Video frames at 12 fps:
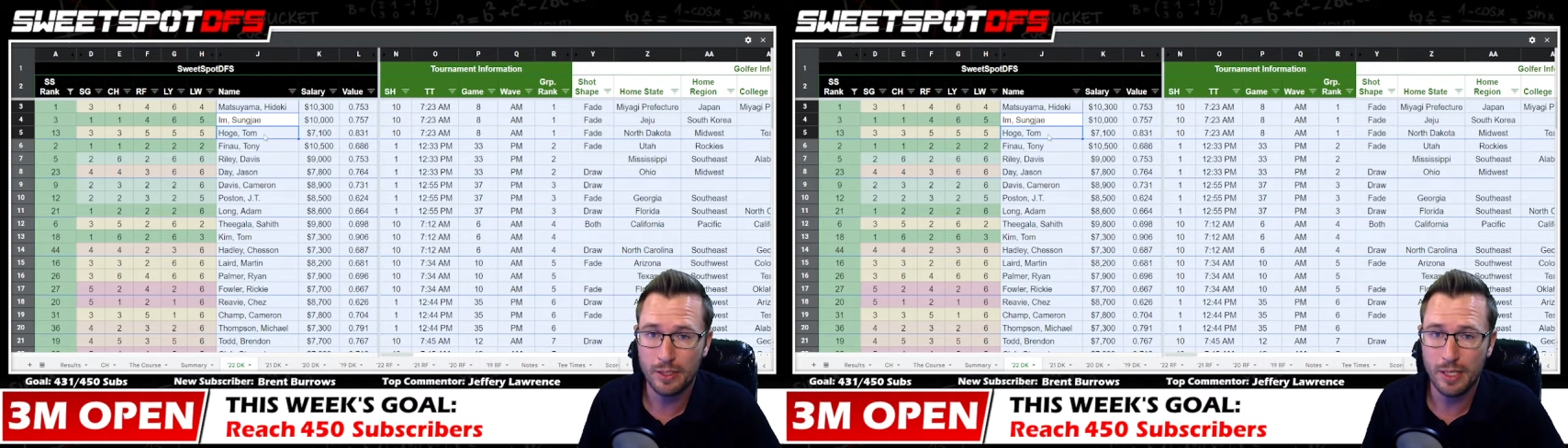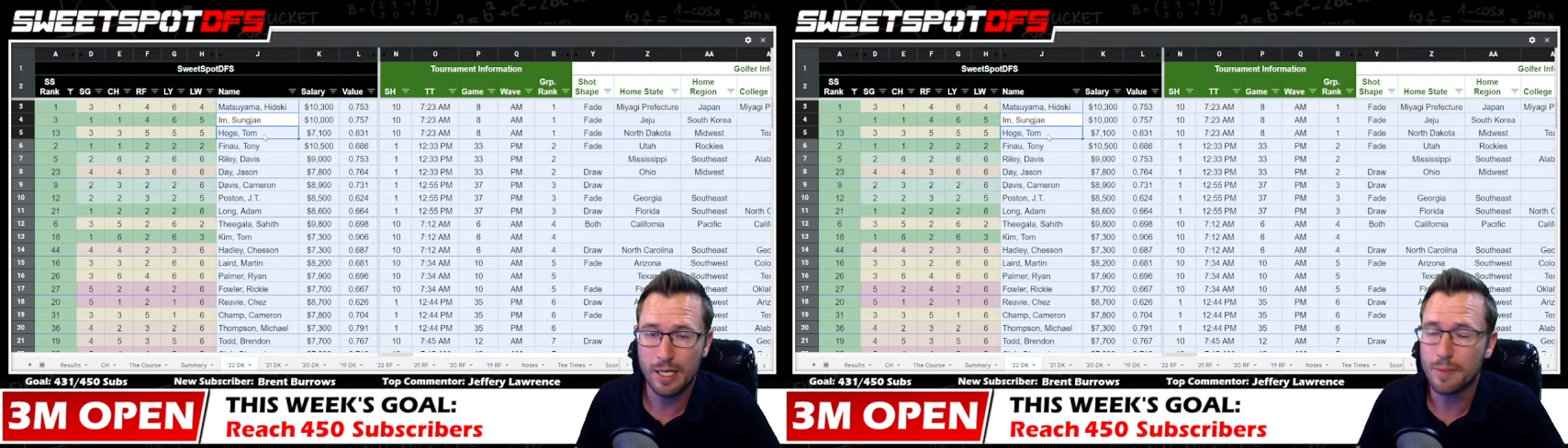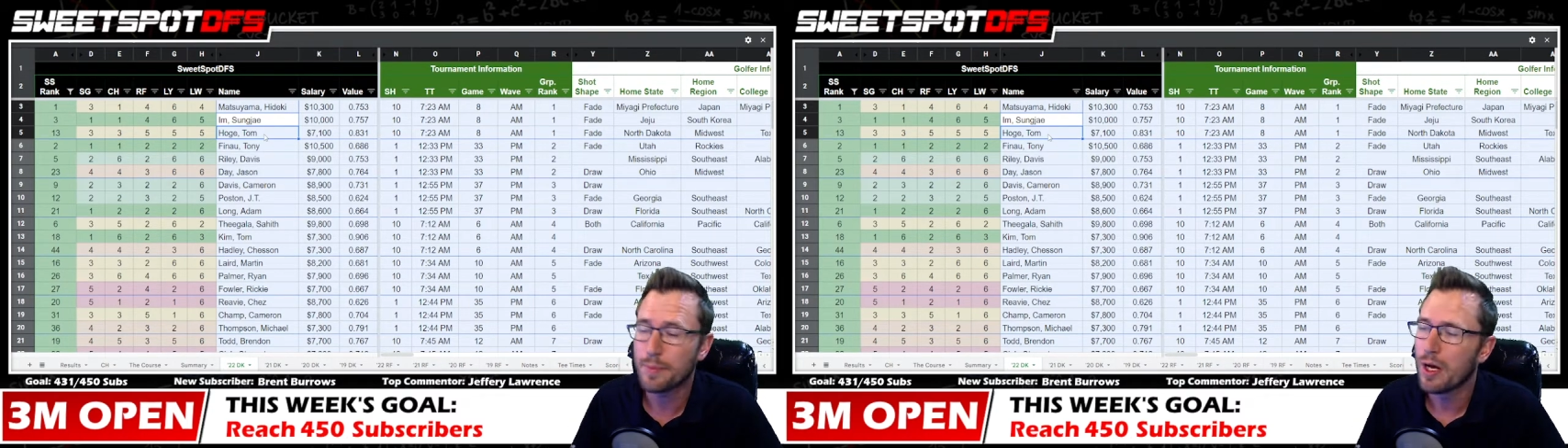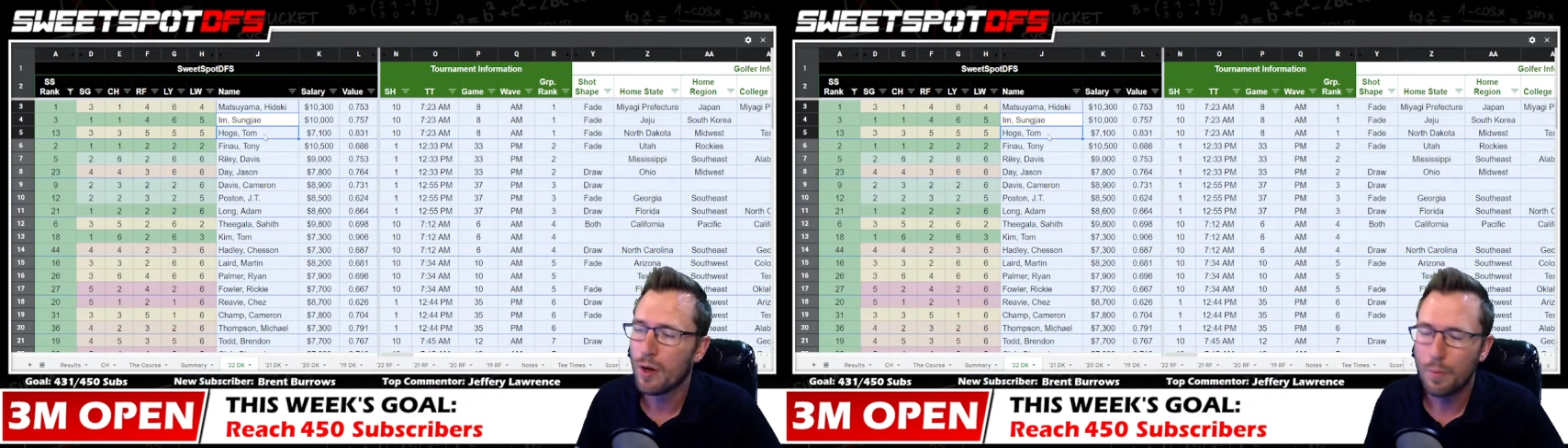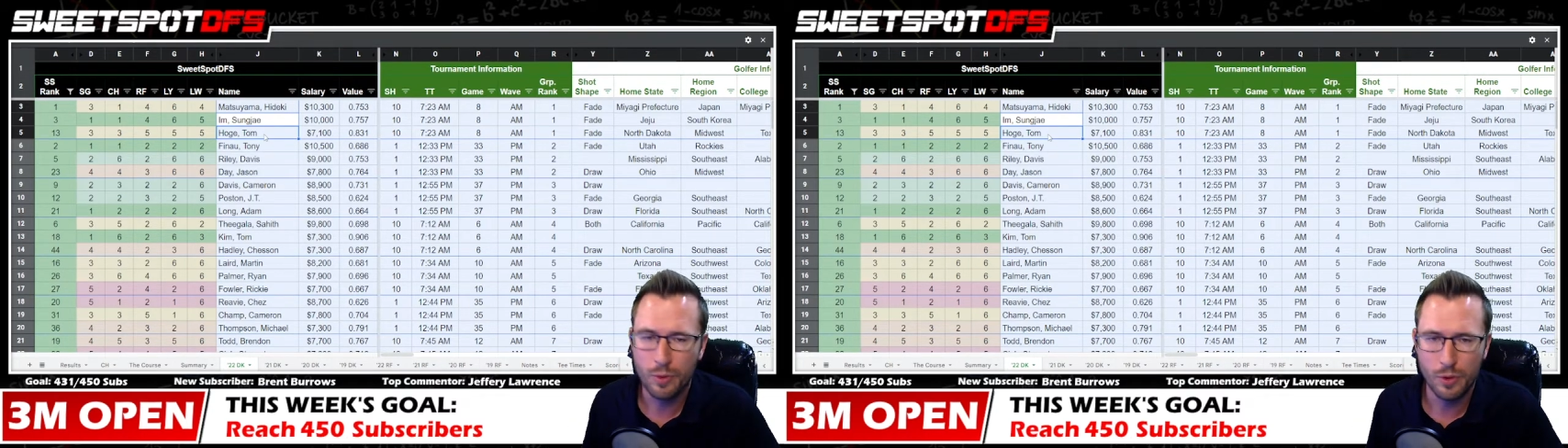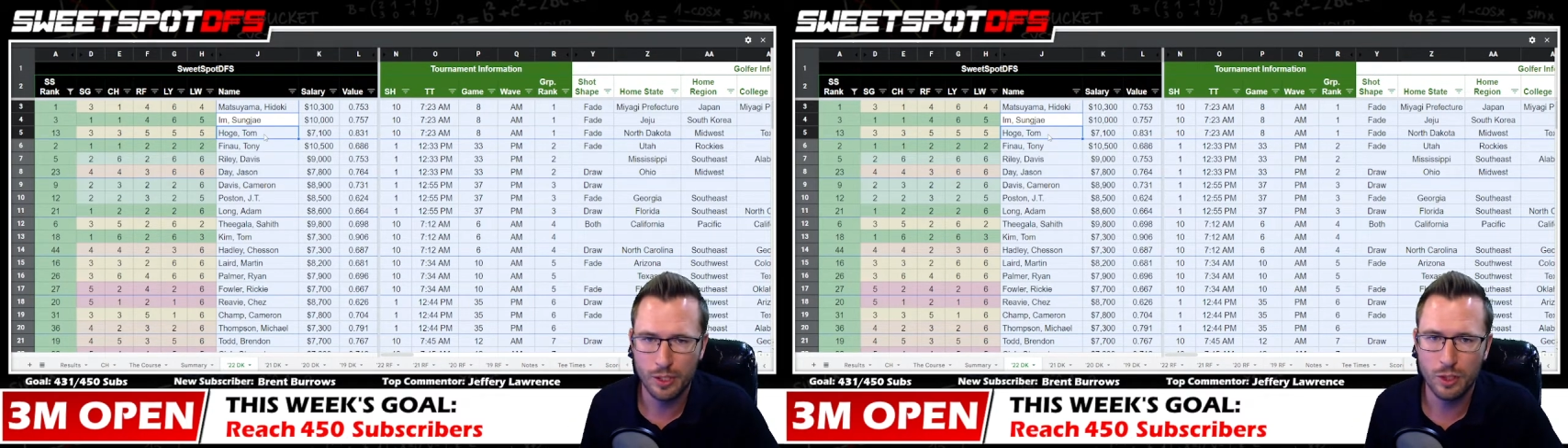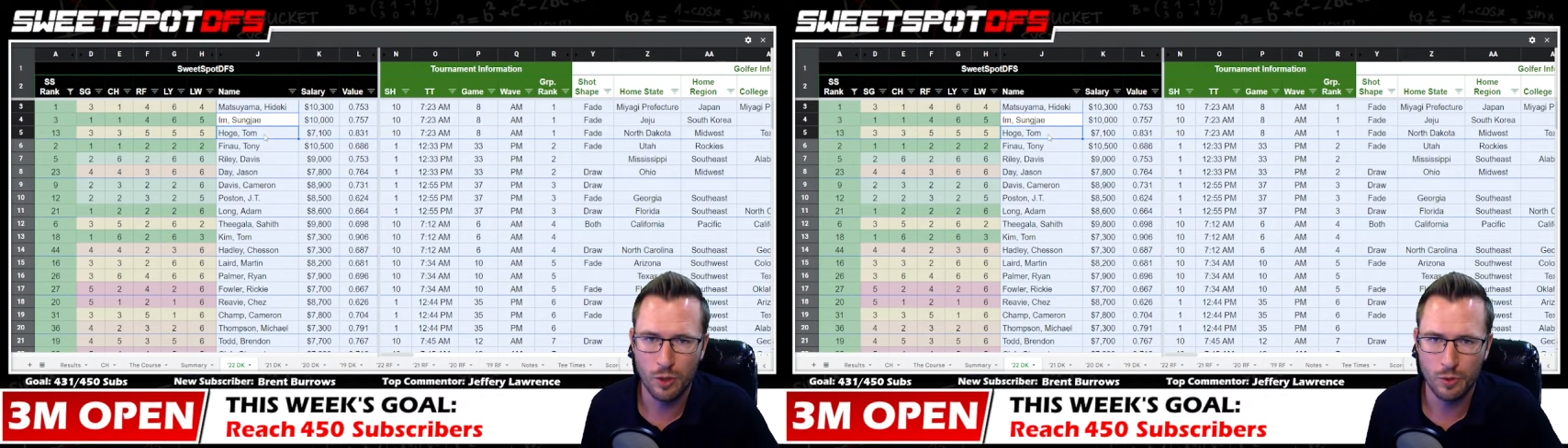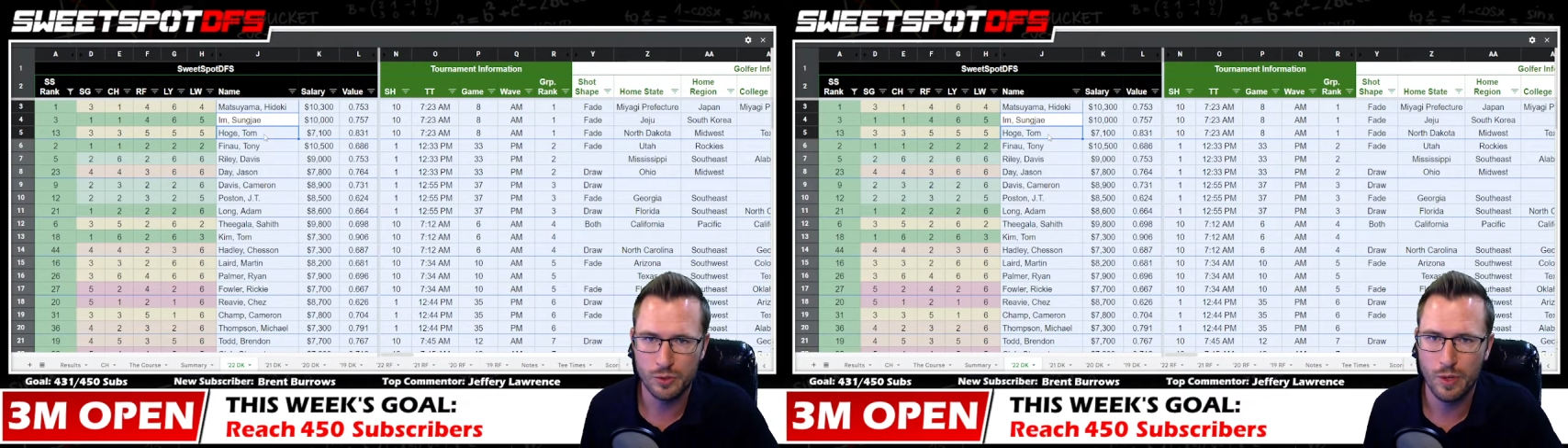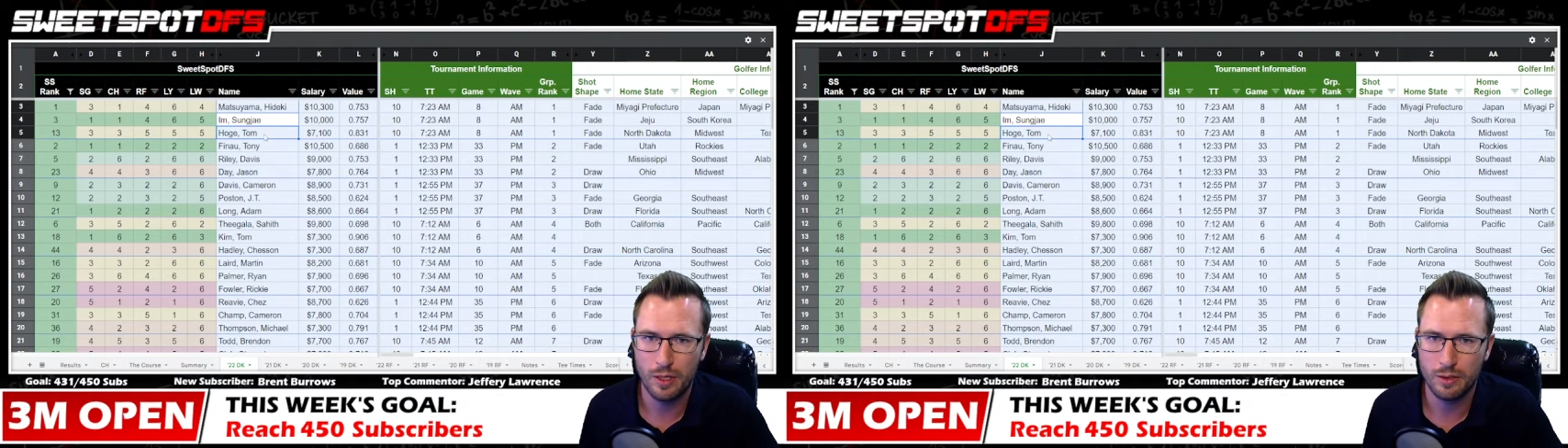lineup pretty low
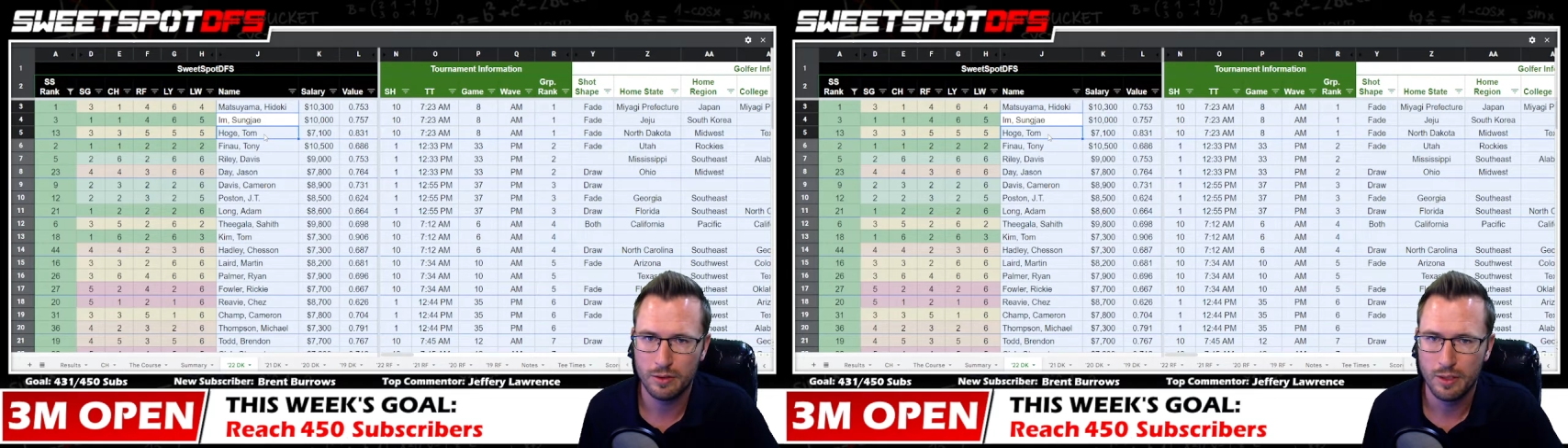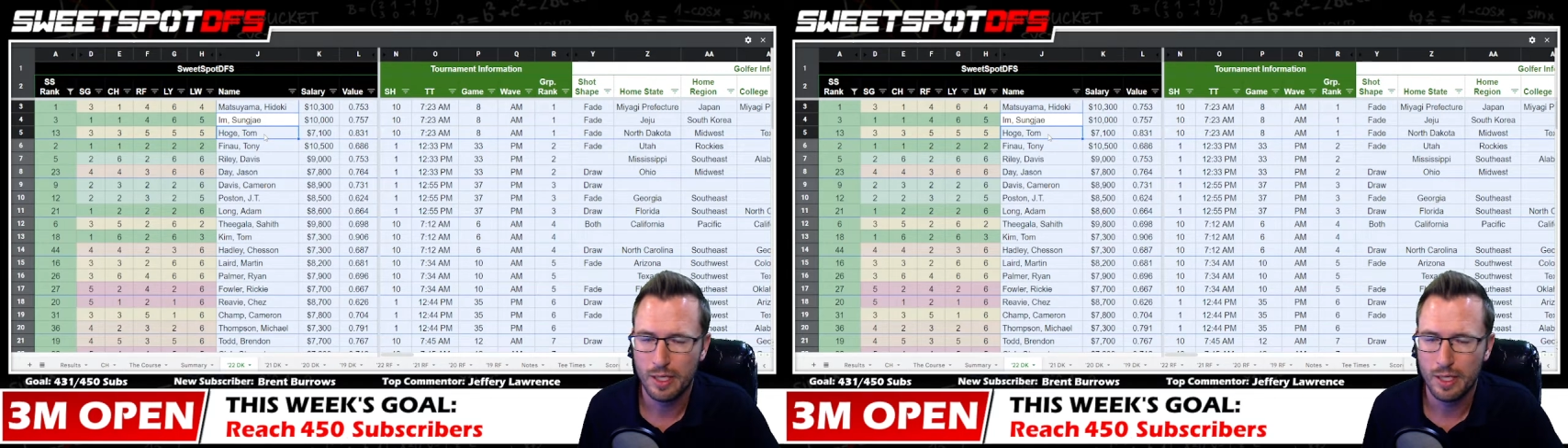as well.